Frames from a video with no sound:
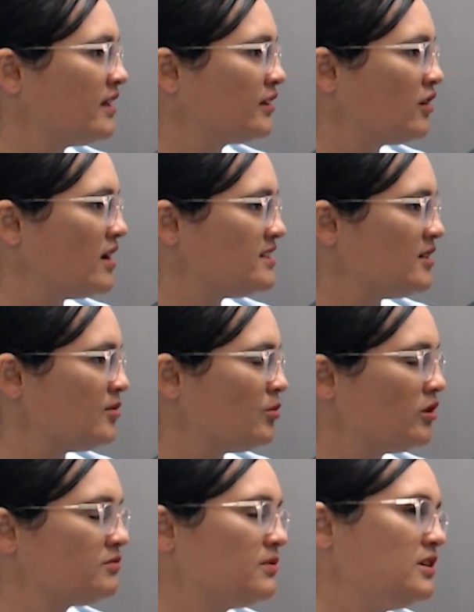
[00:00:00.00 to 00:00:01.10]
that idea?
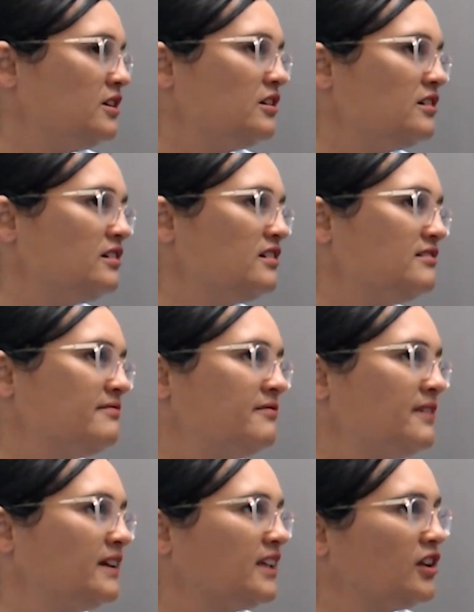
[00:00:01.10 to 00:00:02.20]
What were you
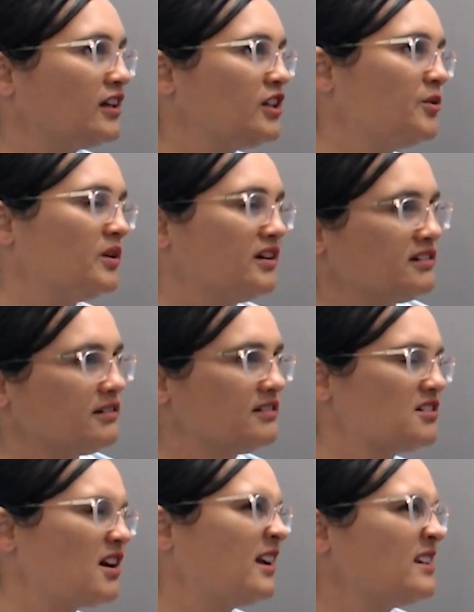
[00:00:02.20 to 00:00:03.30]
feeling like you were,
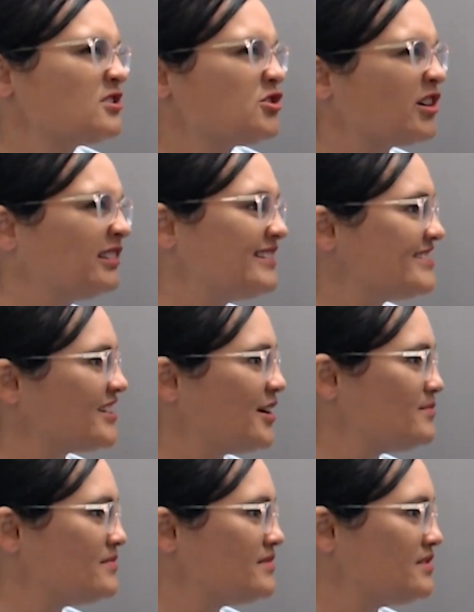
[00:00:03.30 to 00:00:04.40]
I guess, struggling to
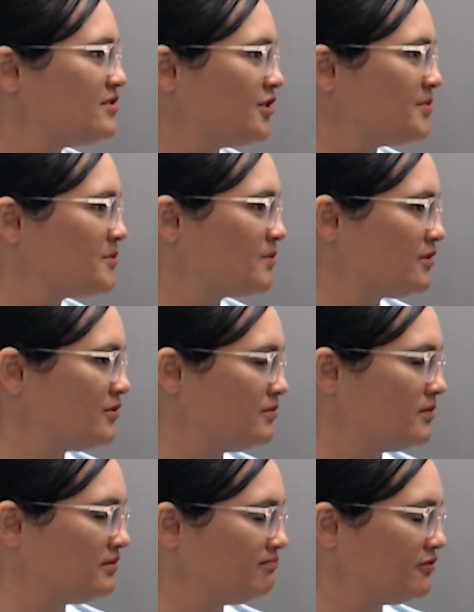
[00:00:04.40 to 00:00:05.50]
come to terms with, or
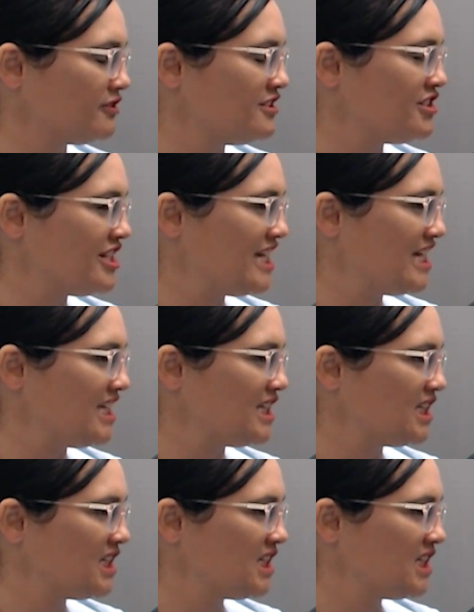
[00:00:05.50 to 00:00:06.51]
what did you need?